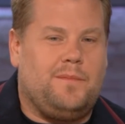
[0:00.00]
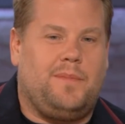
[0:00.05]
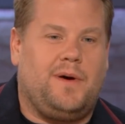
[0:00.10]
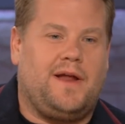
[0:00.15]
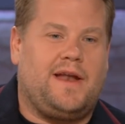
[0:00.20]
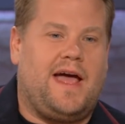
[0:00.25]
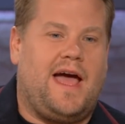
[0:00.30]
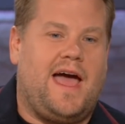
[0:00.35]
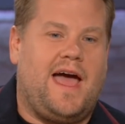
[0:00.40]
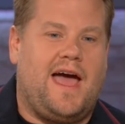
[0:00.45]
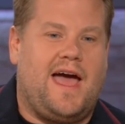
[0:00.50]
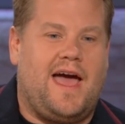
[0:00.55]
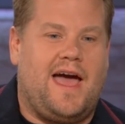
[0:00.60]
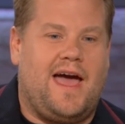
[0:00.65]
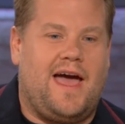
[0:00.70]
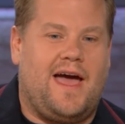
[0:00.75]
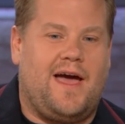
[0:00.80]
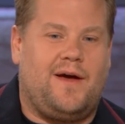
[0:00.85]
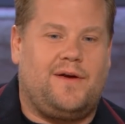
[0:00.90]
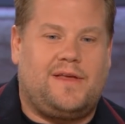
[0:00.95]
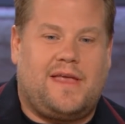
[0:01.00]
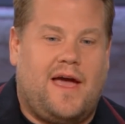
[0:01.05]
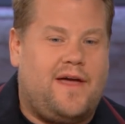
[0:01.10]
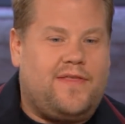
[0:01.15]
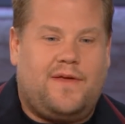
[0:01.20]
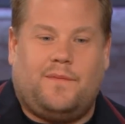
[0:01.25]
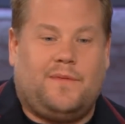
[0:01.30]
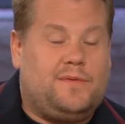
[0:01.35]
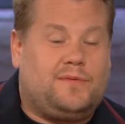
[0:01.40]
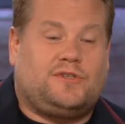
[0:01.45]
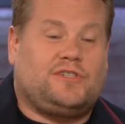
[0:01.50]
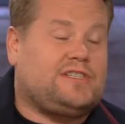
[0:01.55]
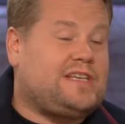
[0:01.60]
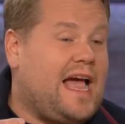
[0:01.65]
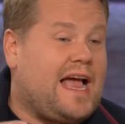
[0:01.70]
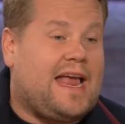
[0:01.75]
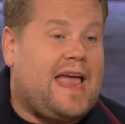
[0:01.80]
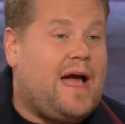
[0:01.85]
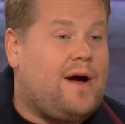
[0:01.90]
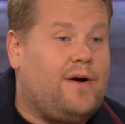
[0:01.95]
But uh, yeah, and then we would just
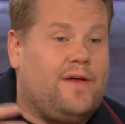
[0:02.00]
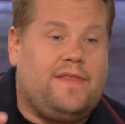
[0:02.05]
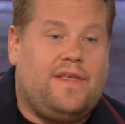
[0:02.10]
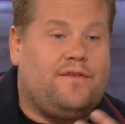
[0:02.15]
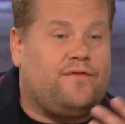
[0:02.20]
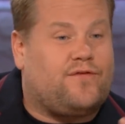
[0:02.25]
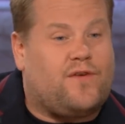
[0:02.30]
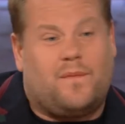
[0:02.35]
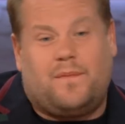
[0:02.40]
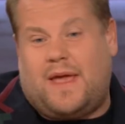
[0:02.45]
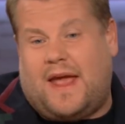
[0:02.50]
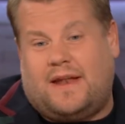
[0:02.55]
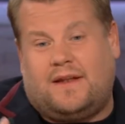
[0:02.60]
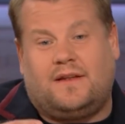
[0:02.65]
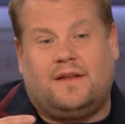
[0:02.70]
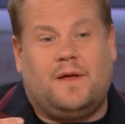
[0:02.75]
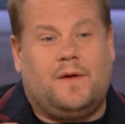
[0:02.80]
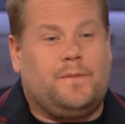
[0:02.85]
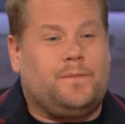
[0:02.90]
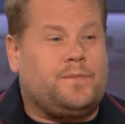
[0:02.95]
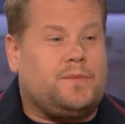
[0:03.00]
hang out, and then from then